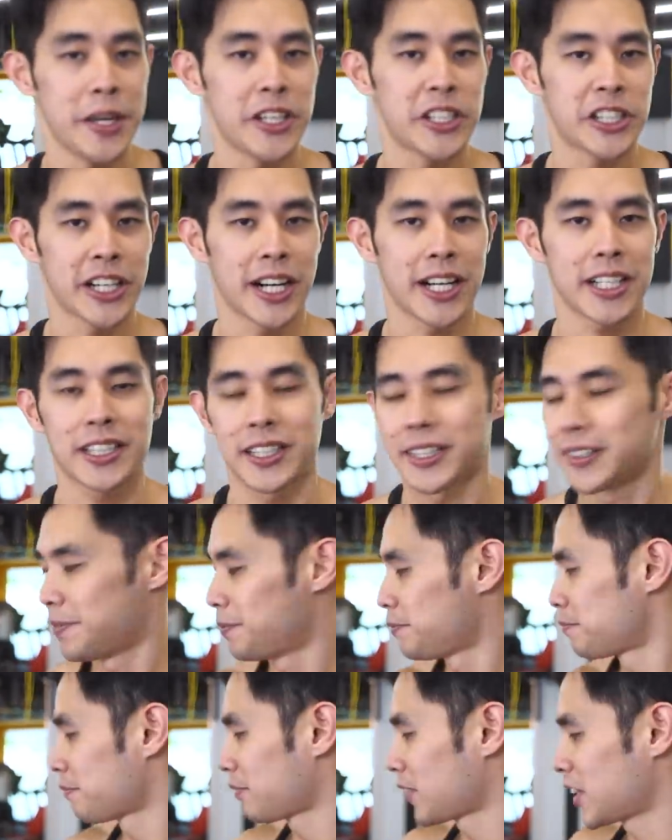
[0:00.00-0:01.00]
big chest,
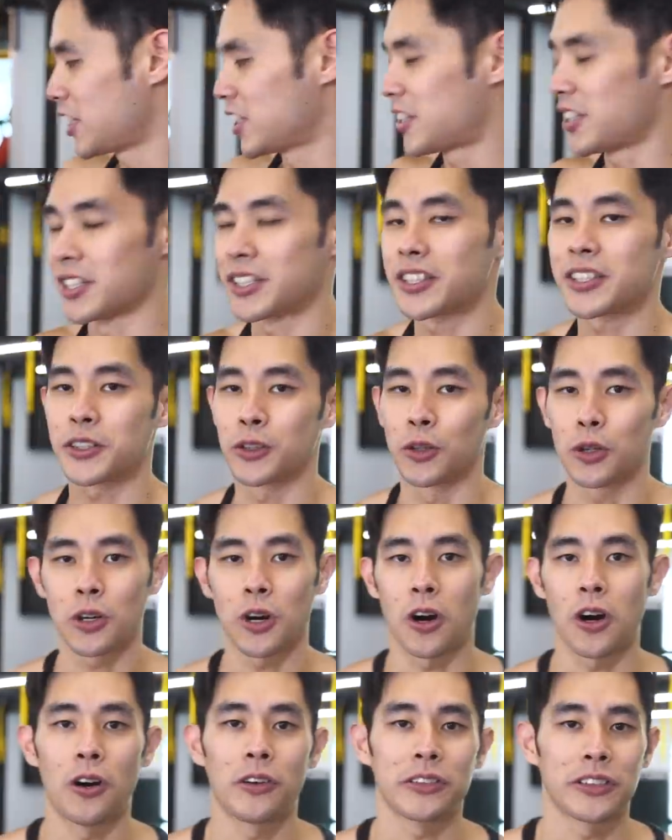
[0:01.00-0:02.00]
this is
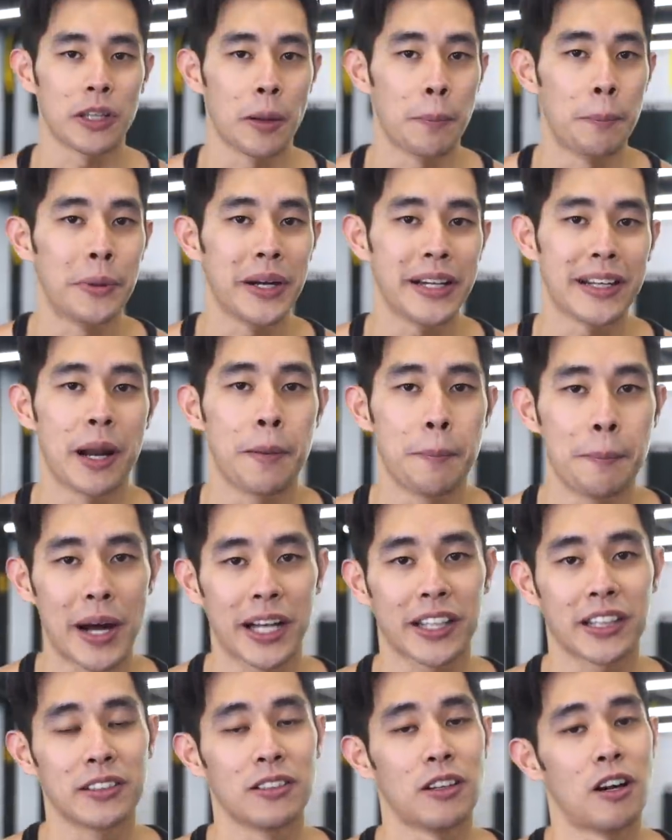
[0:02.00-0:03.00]
so-called the bread and
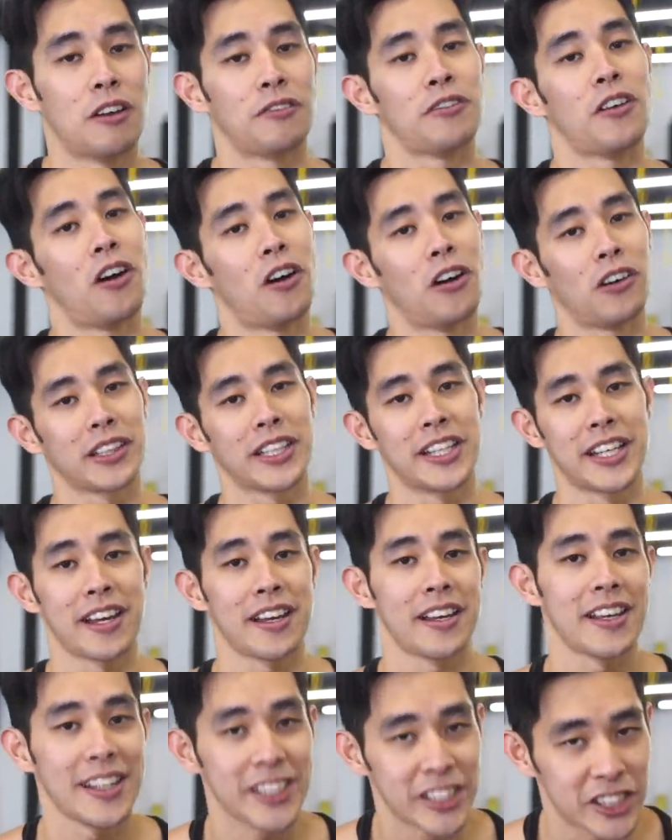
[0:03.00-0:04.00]
butter of all the
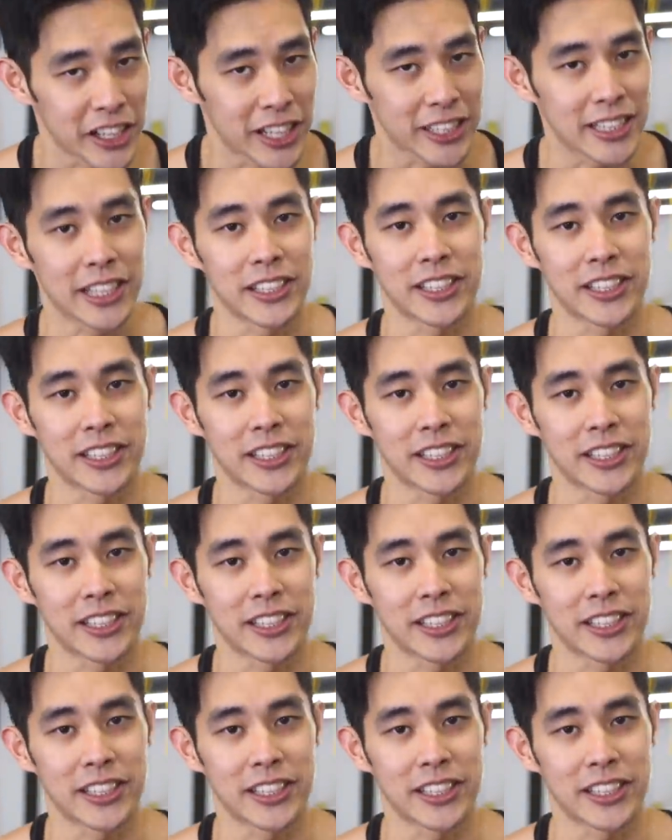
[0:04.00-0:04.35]
chest